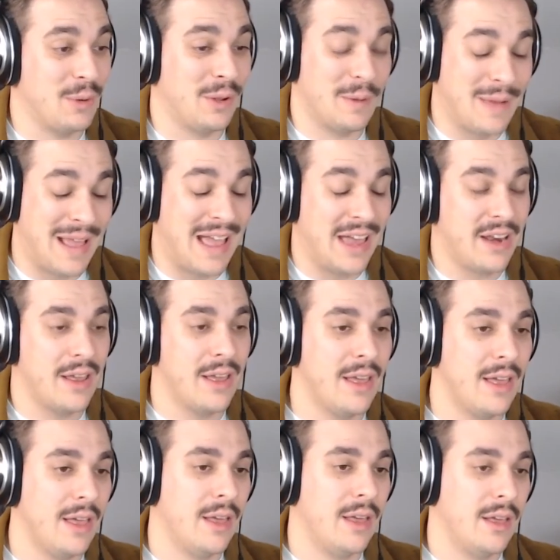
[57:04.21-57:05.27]
or bad.
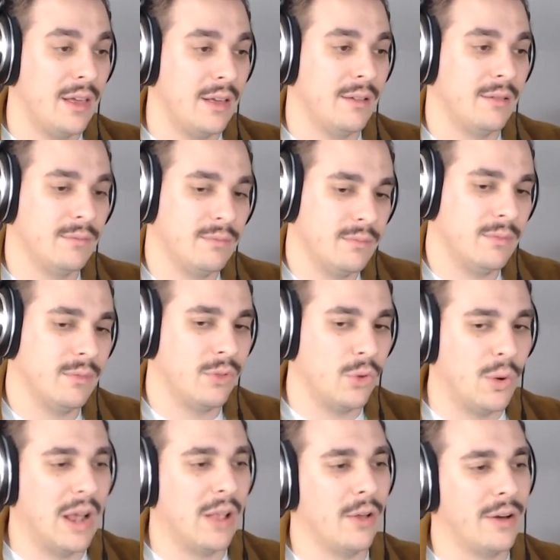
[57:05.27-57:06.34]
The
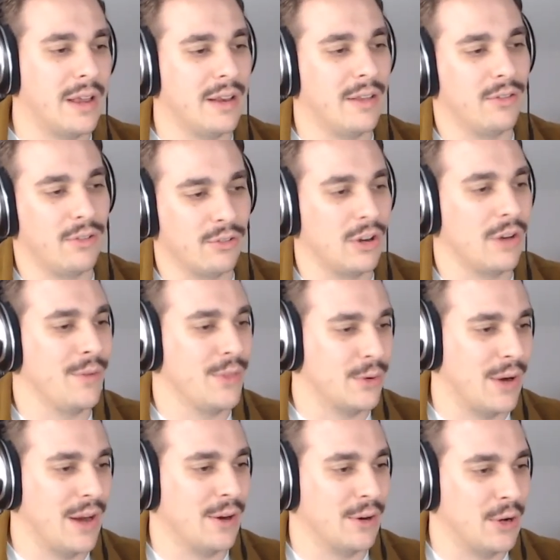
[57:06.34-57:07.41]
way I look at it is you're serving the
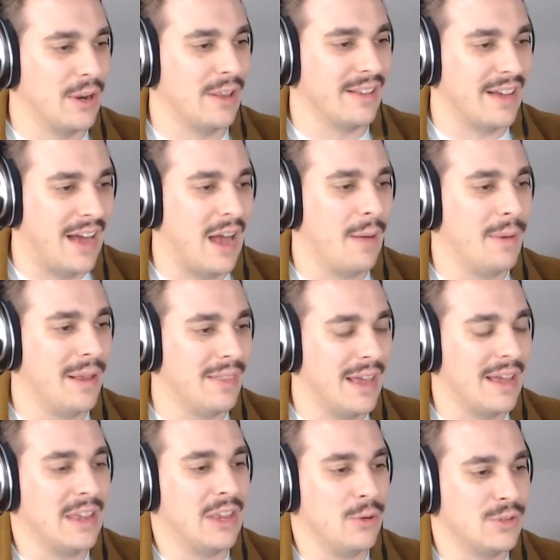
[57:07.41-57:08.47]
greater good of the hobby,
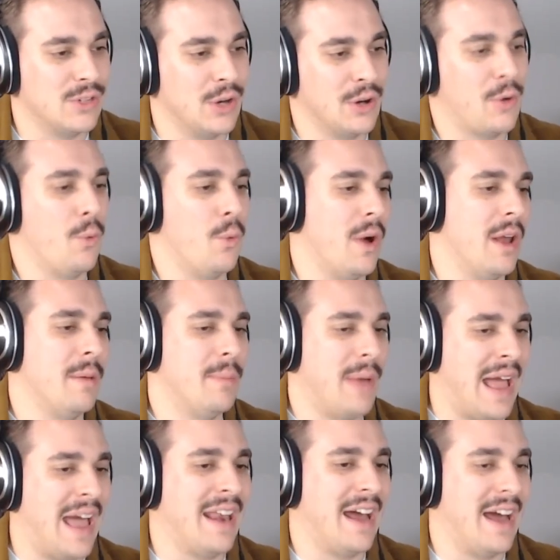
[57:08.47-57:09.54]
that you took one
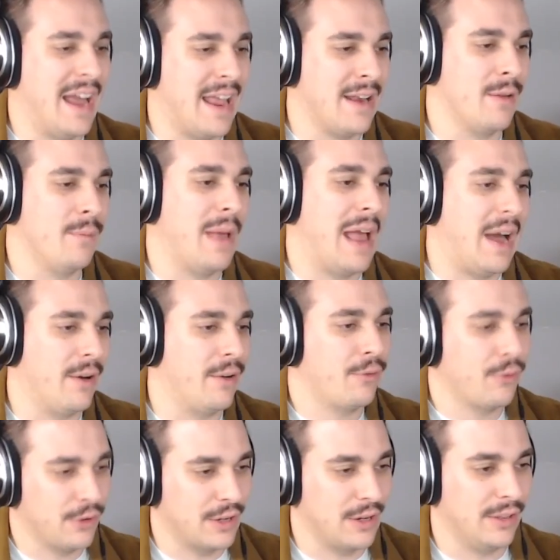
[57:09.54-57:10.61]
bad item out of
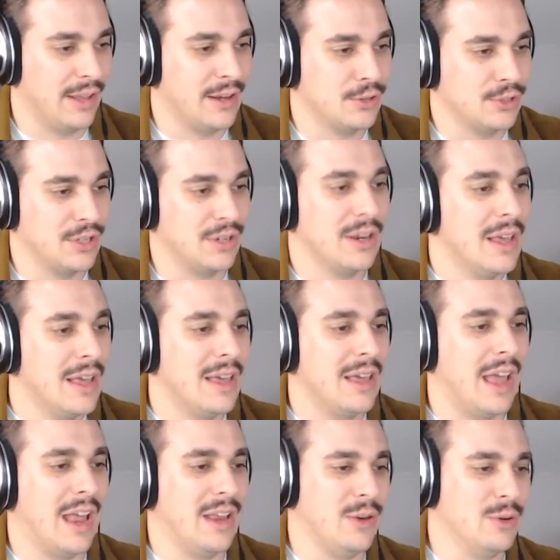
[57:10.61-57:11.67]
circulation
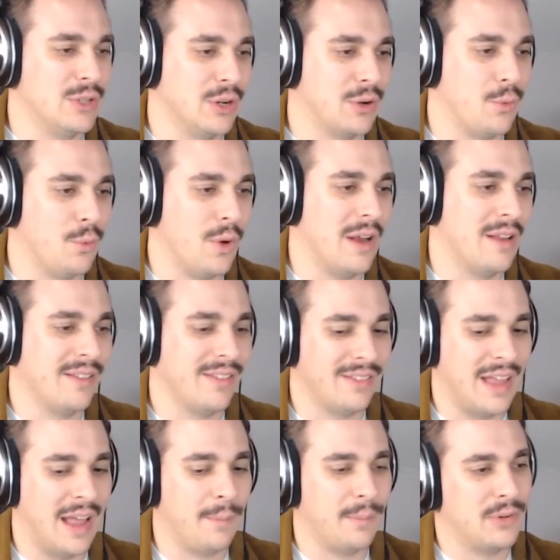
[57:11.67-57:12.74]
and you took one
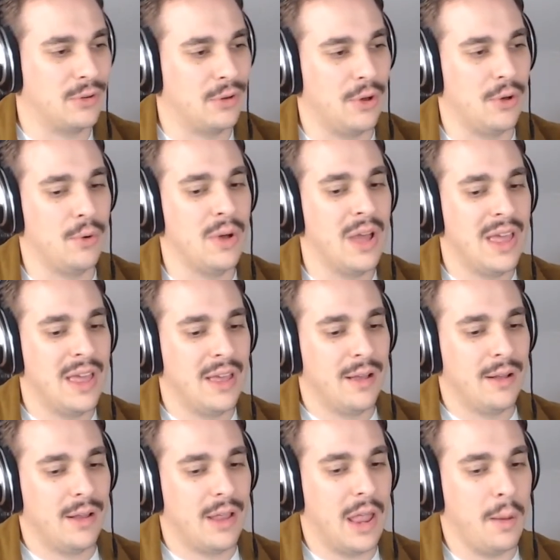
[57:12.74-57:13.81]
step to
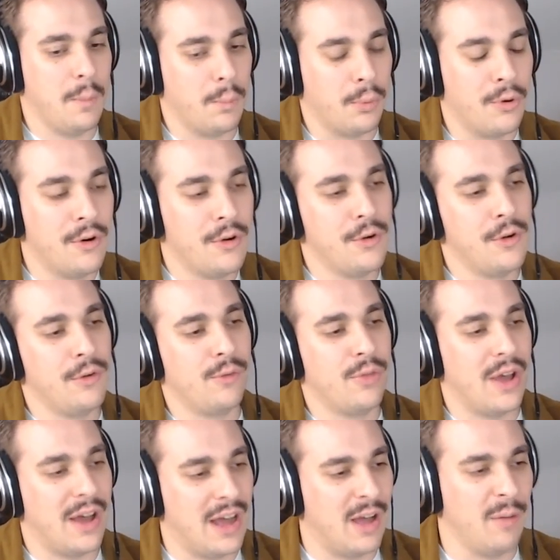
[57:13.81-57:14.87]
improve
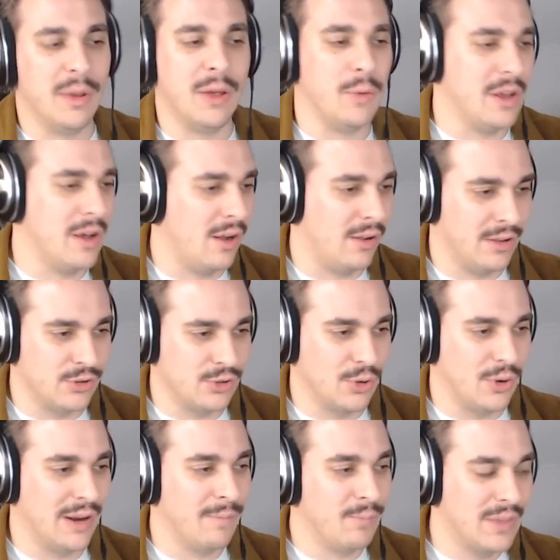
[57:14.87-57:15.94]
the hobby we all
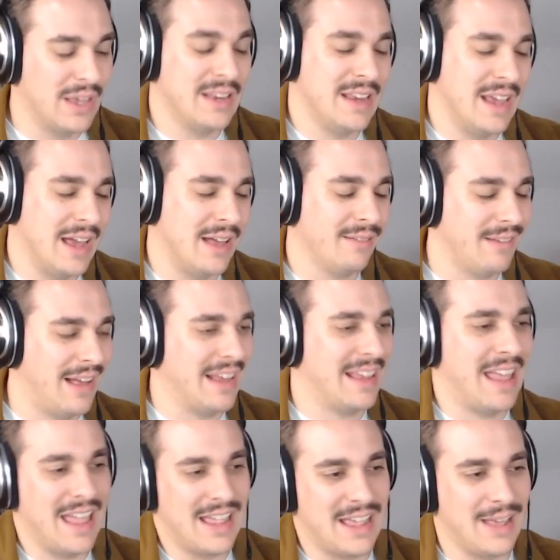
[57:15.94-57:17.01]
enjoy. And yeah, I
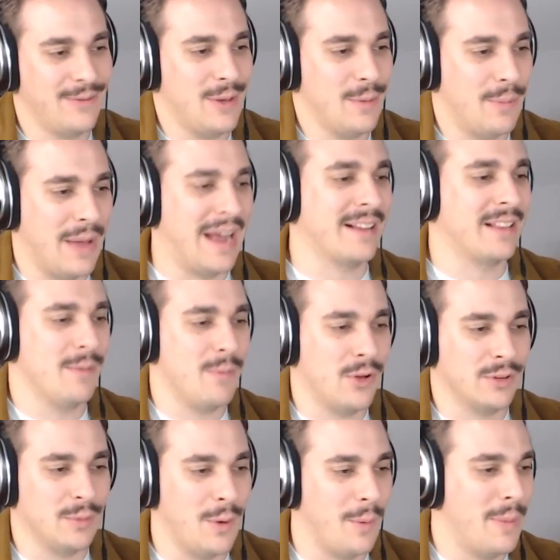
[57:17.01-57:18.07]
can't give you back the
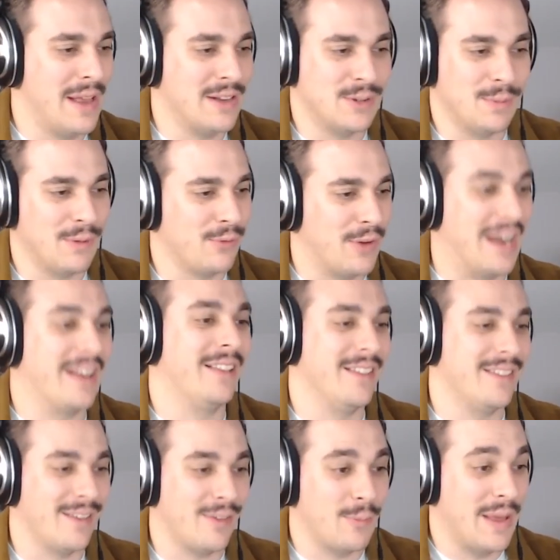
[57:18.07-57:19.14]
multiple Benjamin
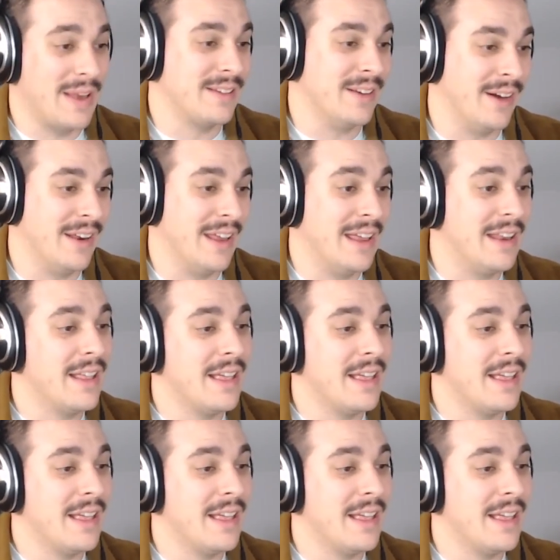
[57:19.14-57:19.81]
Franklins you spent on it,